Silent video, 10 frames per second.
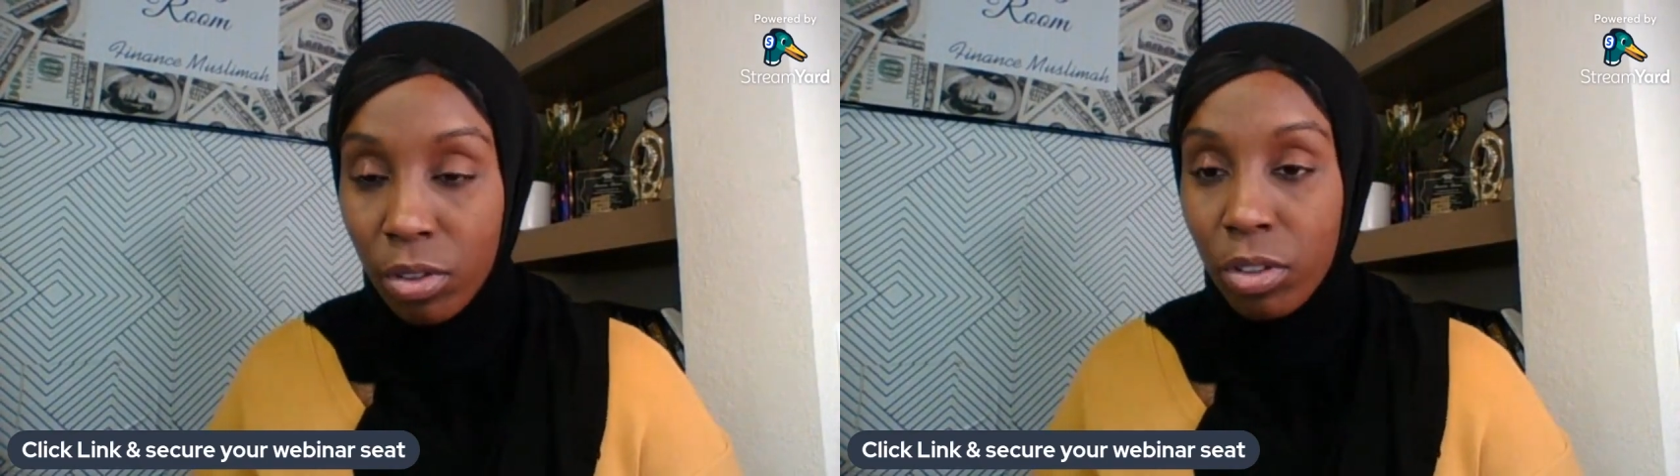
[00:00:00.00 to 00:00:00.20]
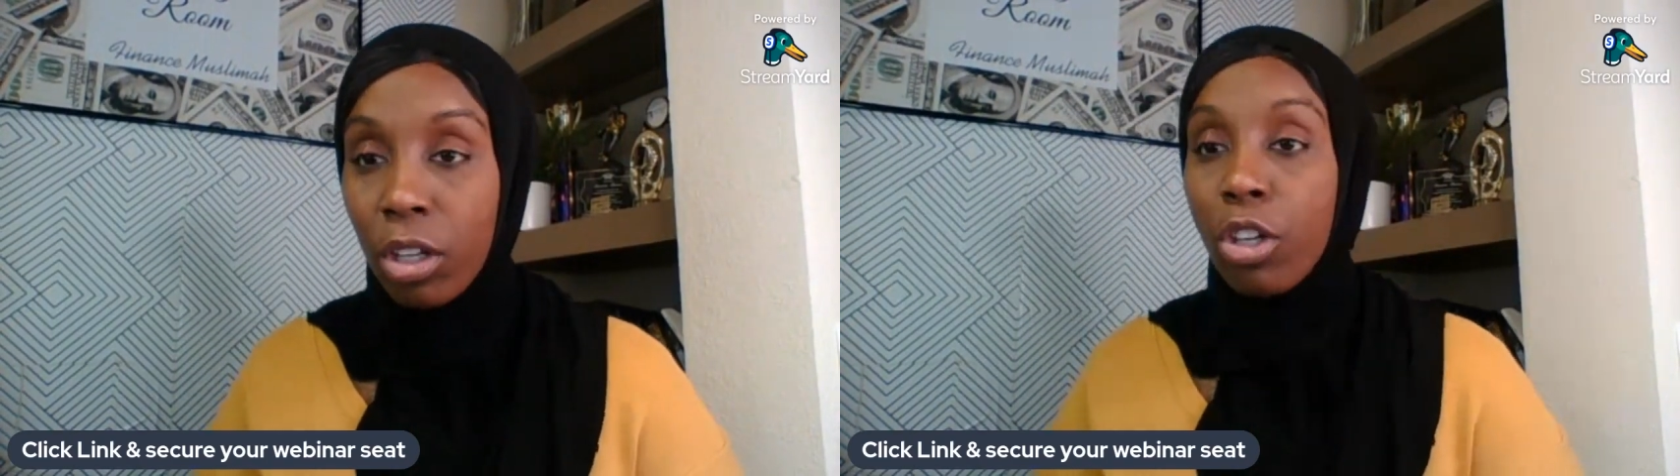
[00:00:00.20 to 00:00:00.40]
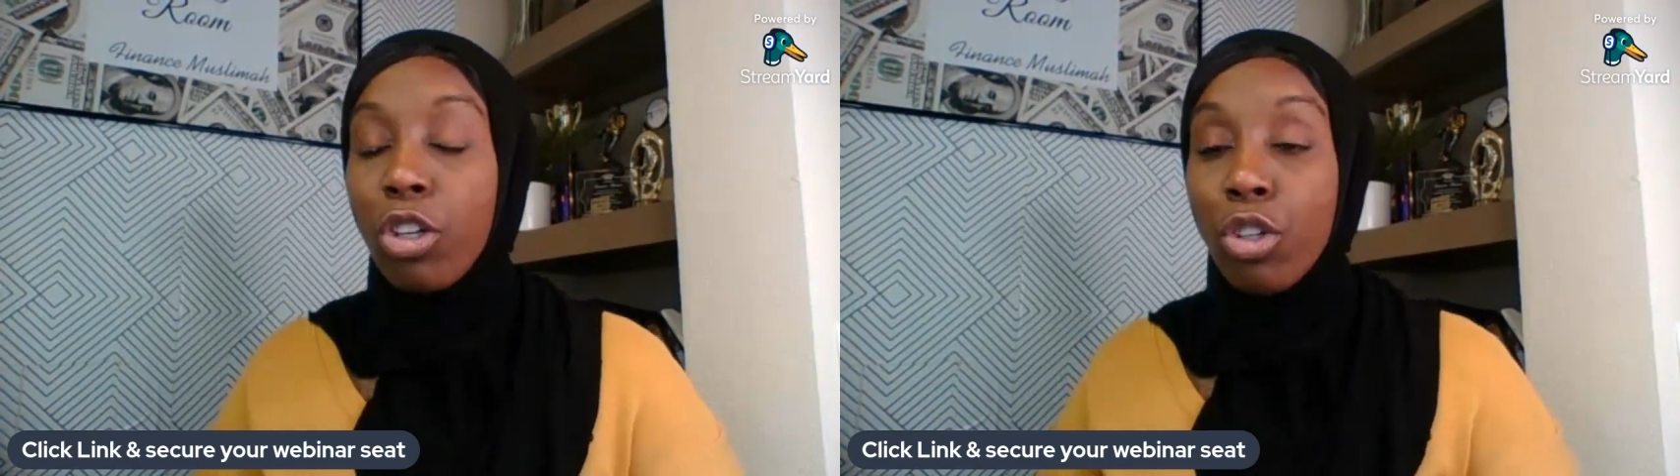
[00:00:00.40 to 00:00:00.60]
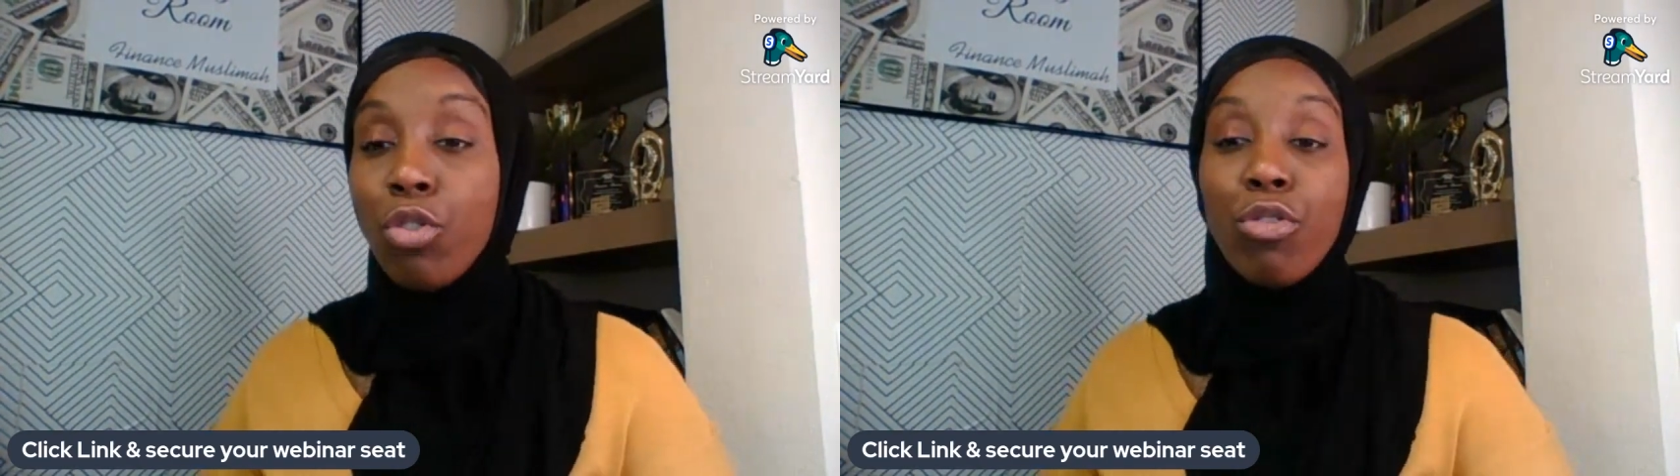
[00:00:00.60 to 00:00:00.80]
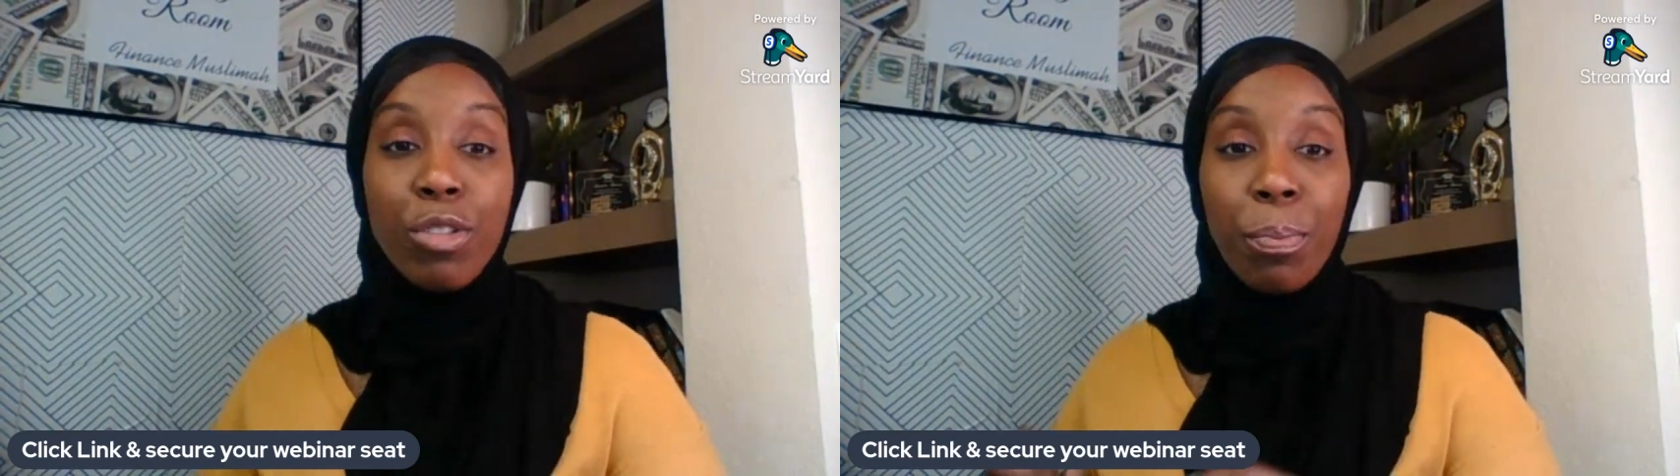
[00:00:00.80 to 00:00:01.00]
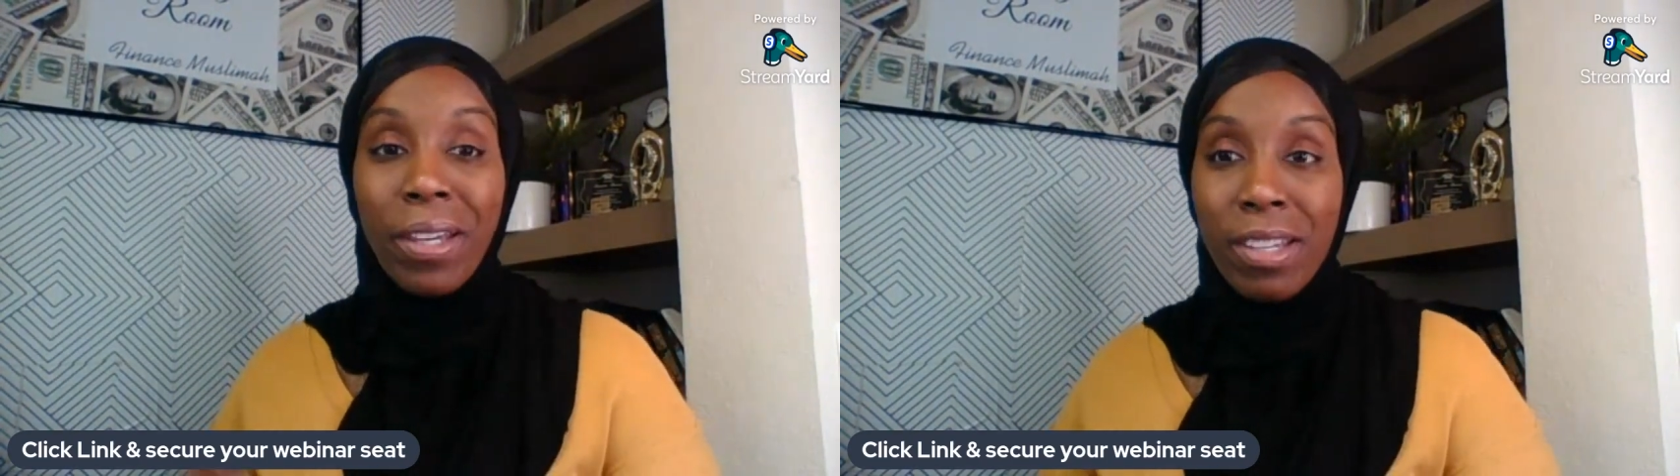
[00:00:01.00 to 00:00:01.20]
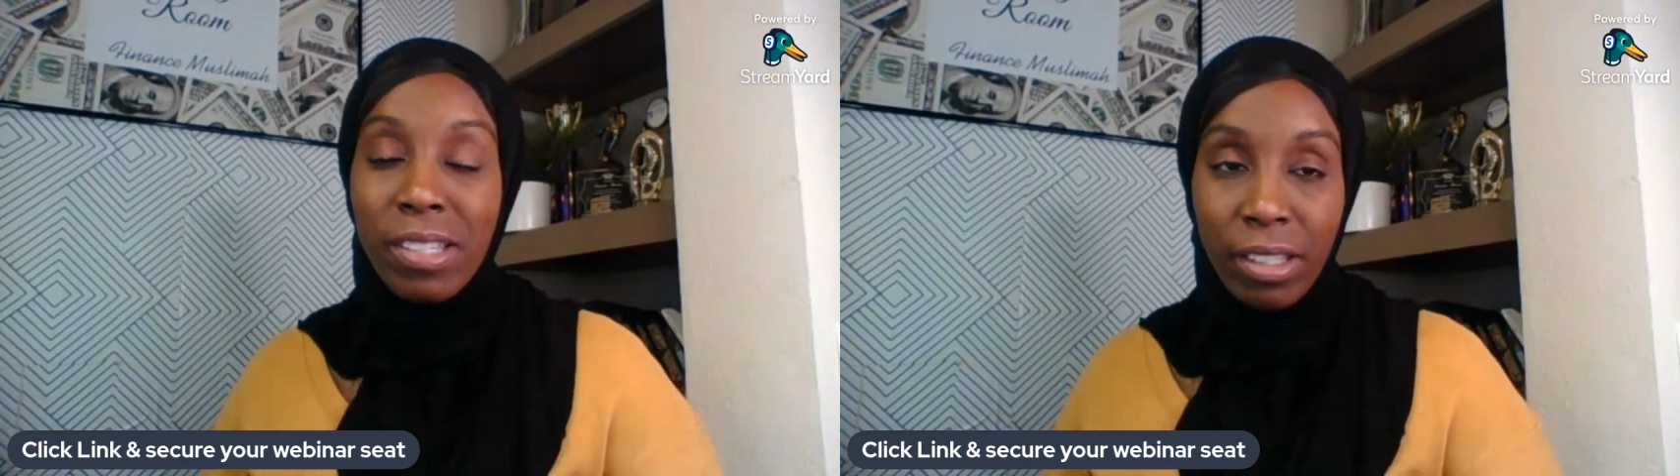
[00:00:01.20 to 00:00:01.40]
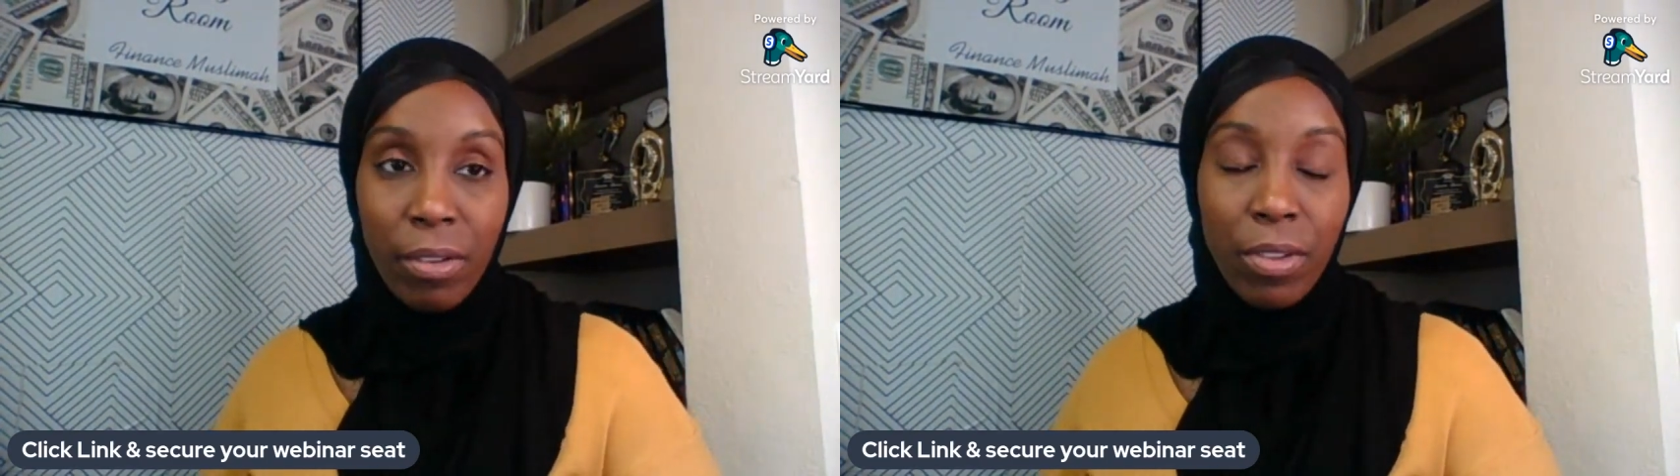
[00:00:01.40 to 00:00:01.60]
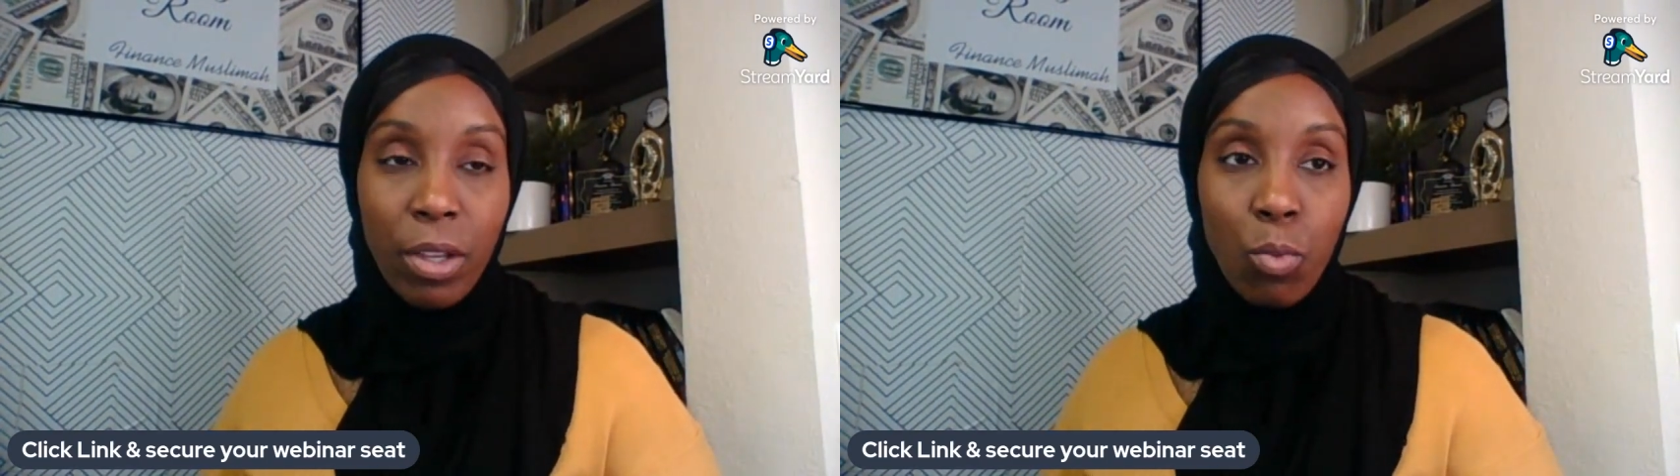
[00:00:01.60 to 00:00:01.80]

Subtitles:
the huge piece of it,